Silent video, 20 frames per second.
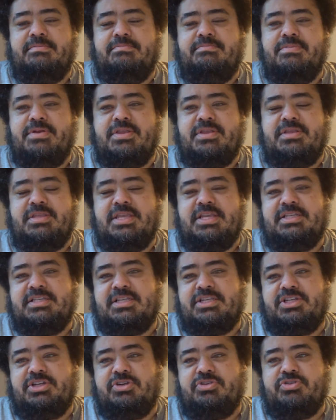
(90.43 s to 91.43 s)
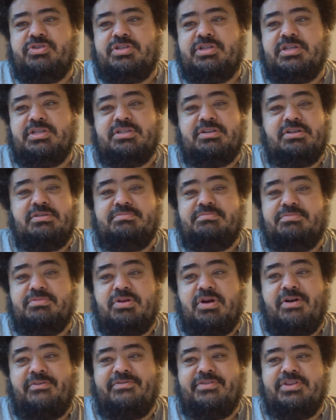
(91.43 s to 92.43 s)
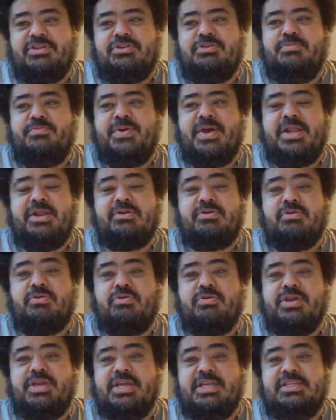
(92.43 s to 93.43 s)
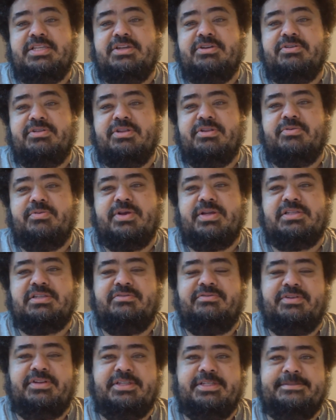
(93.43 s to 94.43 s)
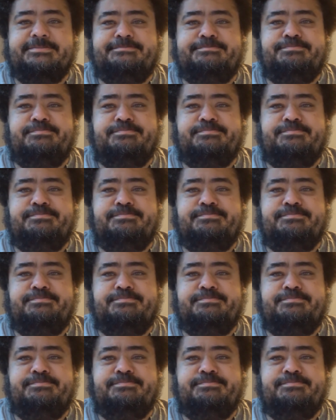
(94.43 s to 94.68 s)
and things that children just often do better or easier than the rest of us.